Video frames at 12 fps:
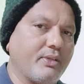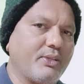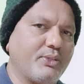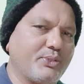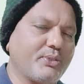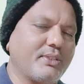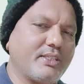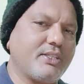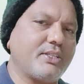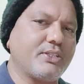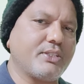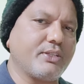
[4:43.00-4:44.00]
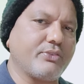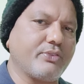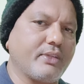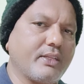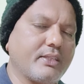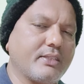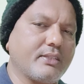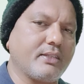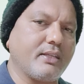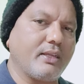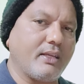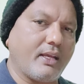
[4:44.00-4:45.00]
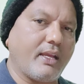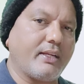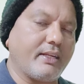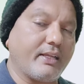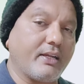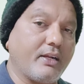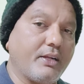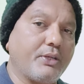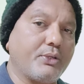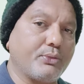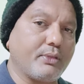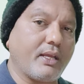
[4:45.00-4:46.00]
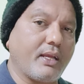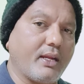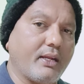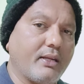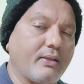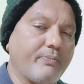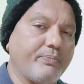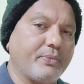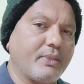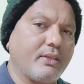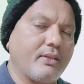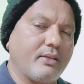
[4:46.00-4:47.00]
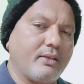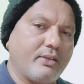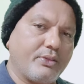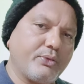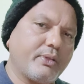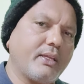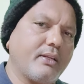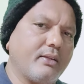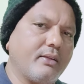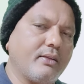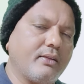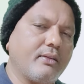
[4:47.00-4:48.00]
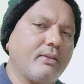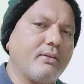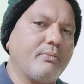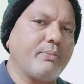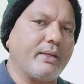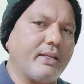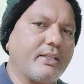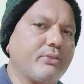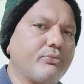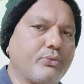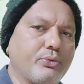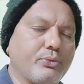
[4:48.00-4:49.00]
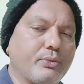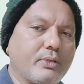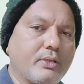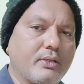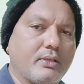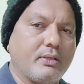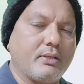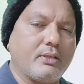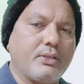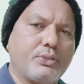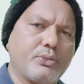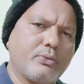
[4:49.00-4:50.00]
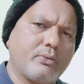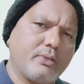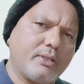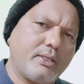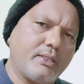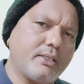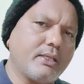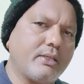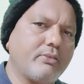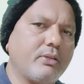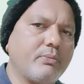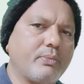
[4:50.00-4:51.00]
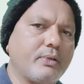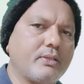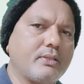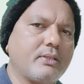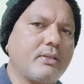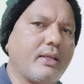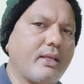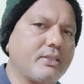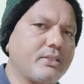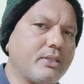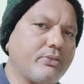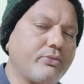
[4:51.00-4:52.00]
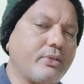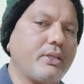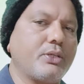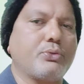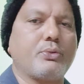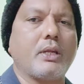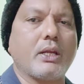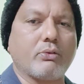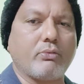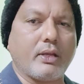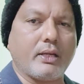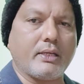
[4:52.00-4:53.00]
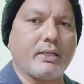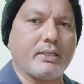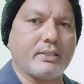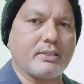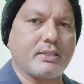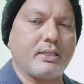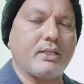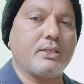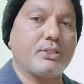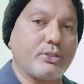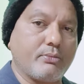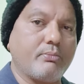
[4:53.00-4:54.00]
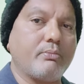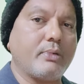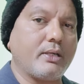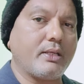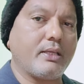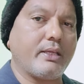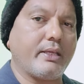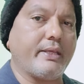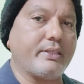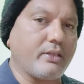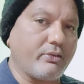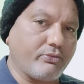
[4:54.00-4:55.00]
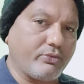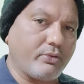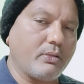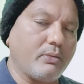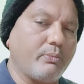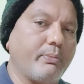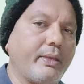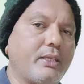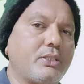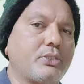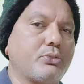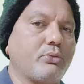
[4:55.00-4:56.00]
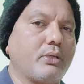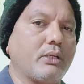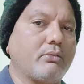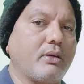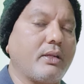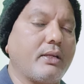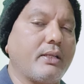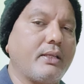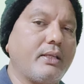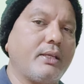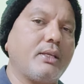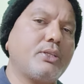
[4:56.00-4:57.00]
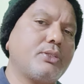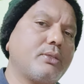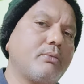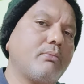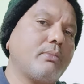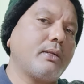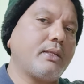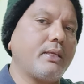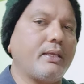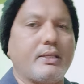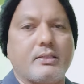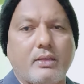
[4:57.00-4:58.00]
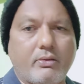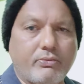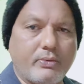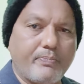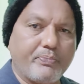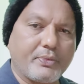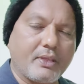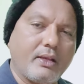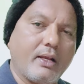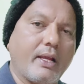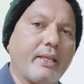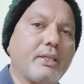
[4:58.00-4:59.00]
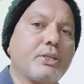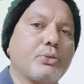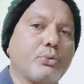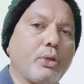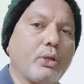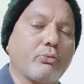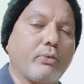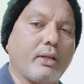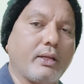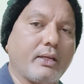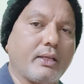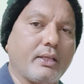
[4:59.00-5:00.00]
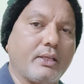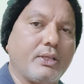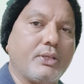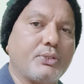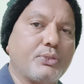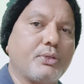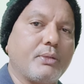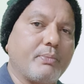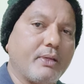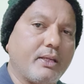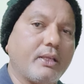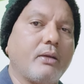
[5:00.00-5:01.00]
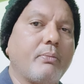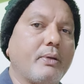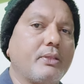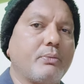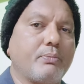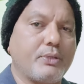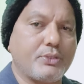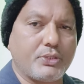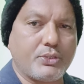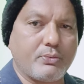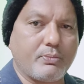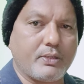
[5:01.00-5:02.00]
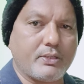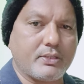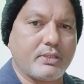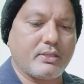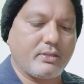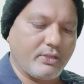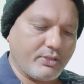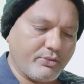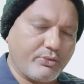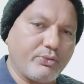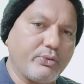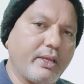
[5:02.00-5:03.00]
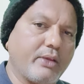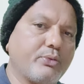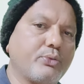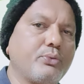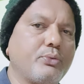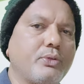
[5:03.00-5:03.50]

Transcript: So this is the difference, and according to that you can play the flute. So each and every person has different tonal qualities. Somebody is of bass tonal quality, somebody is of higher tonal quality. So depending upon the person to person, you have to